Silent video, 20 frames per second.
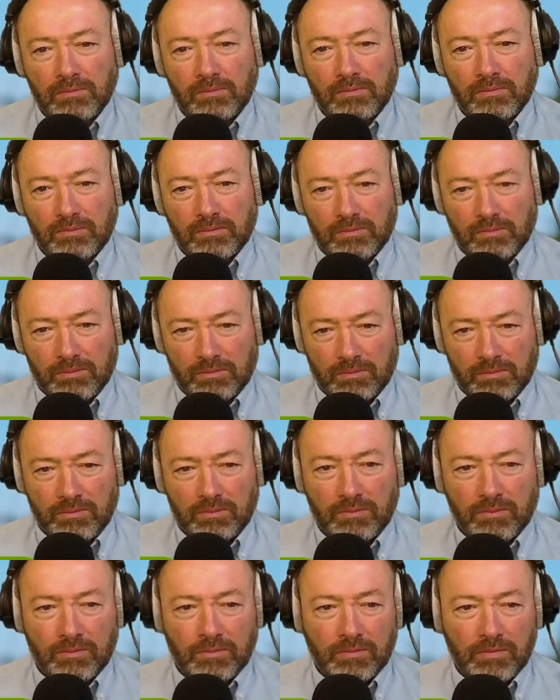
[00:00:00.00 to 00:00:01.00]

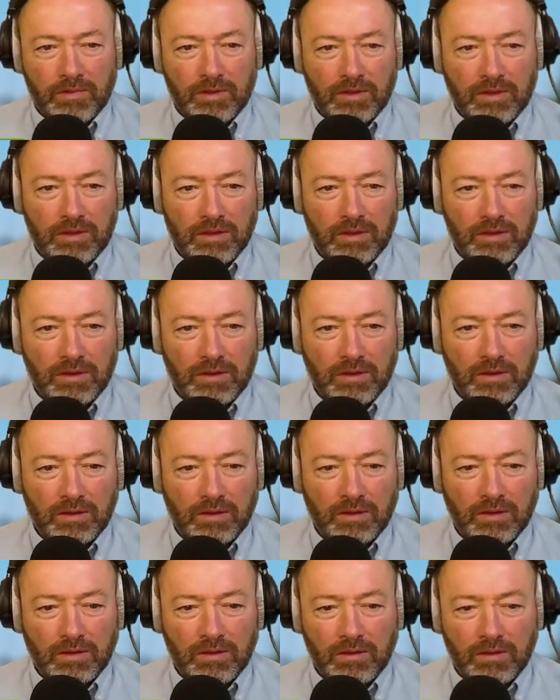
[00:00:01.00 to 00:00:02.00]

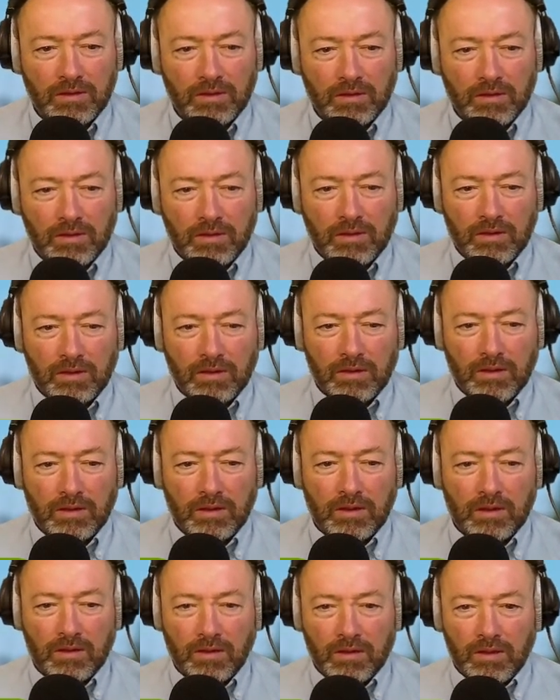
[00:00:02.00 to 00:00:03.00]

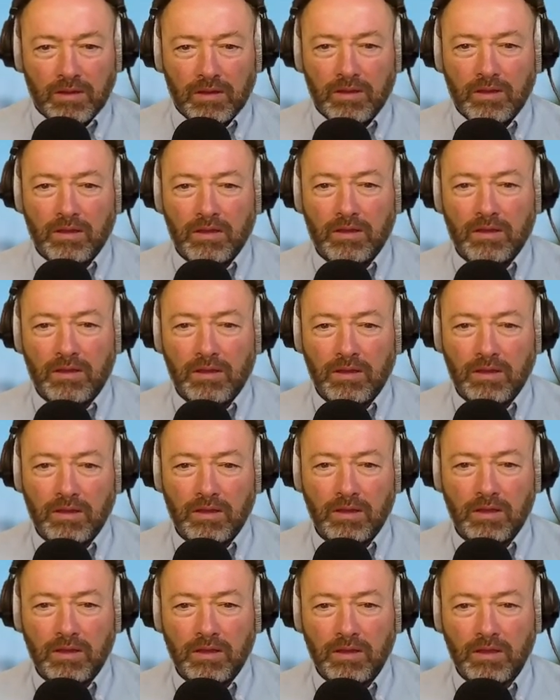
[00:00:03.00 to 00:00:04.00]

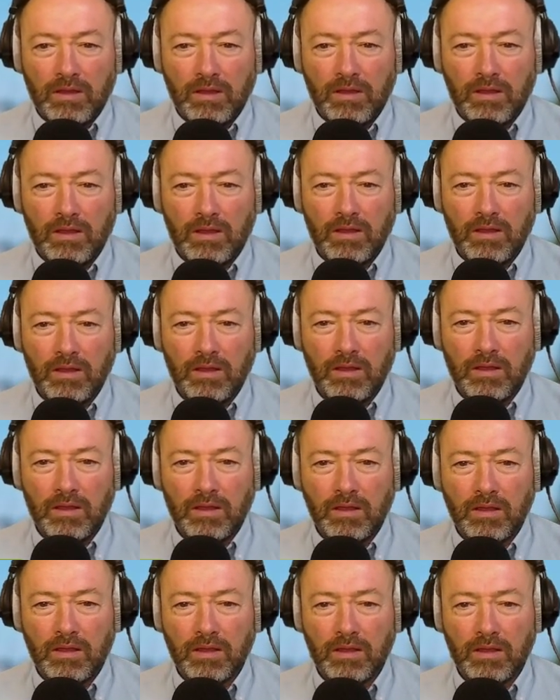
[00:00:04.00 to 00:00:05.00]
This person isn't speaking.